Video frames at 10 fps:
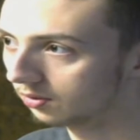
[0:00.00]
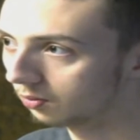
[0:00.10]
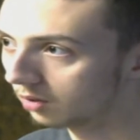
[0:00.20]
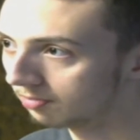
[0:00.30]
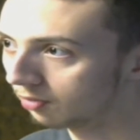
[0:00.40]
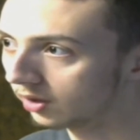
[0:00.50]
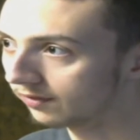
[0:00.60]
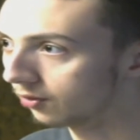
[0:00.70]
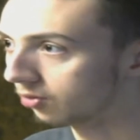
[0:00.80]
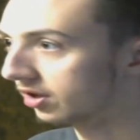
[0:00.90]
when a boy
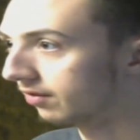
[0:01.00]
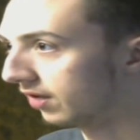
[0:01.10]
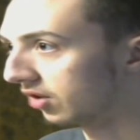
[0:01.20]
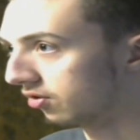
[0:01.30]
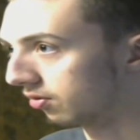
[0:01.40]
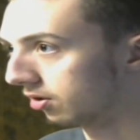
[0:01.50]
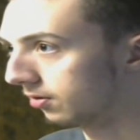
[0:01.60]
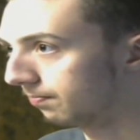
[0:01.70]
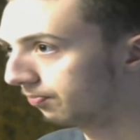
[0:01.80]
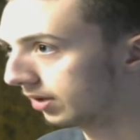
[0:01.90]
first confessed to her.
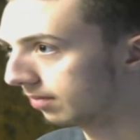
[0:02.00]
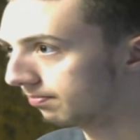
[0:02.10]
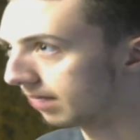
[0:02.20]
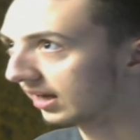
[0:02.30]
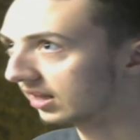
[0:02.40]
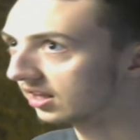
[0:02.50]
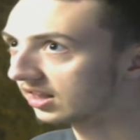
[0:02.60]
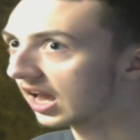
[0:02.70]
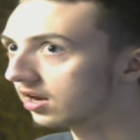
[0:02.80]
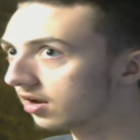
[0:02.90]
Back at like
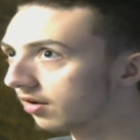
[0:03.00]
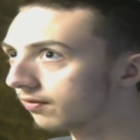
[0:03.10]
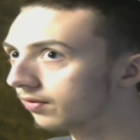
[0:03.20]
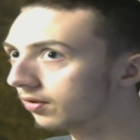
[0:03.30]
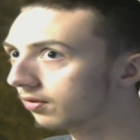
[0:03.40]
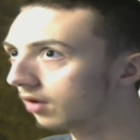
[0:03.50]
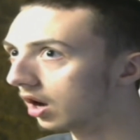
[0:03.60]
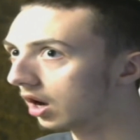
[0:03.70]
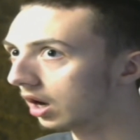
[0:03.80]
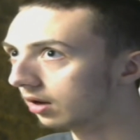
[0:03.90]
the end of,
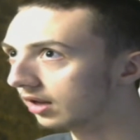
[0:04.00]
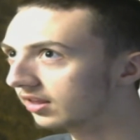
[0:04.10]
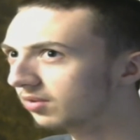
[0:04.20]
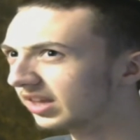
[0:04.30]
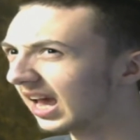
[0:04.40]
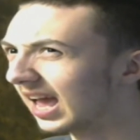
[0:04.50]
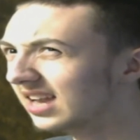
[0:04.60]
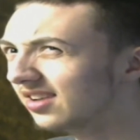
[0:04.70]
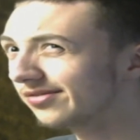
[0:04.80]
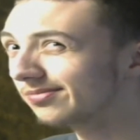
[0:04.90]
I think it was the
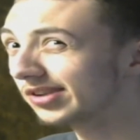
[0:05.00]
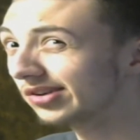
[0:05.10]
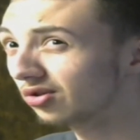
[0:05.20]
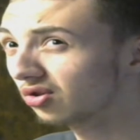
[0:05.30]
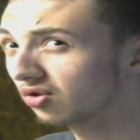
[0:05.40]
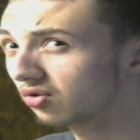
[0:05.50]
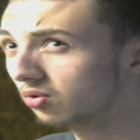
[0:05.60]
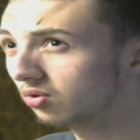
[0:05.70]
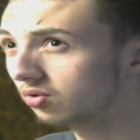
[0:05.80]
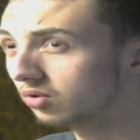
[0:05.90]
end of middle
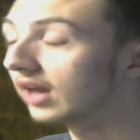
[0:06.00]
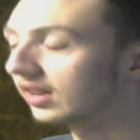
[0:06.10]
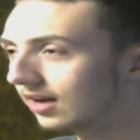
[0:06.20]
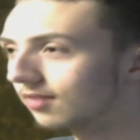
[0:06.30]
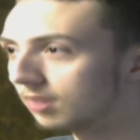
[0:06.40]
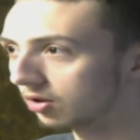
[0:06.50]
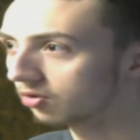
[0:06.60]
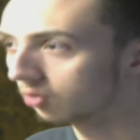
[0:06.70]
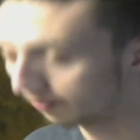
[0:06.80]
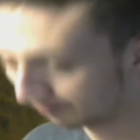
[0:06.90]
school? Yeah, the end of middle school.